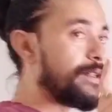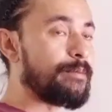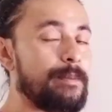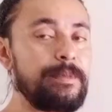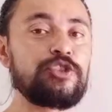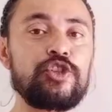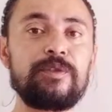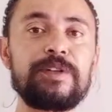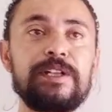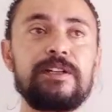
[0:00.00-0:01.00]
Remember
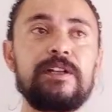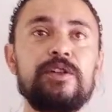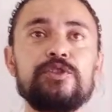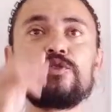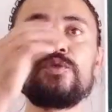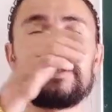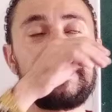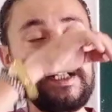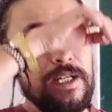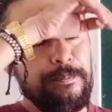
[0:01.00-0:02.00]
children, you
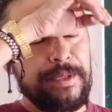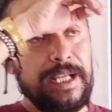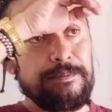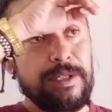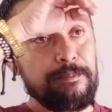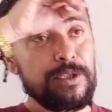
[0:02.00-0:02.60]
take a prime number,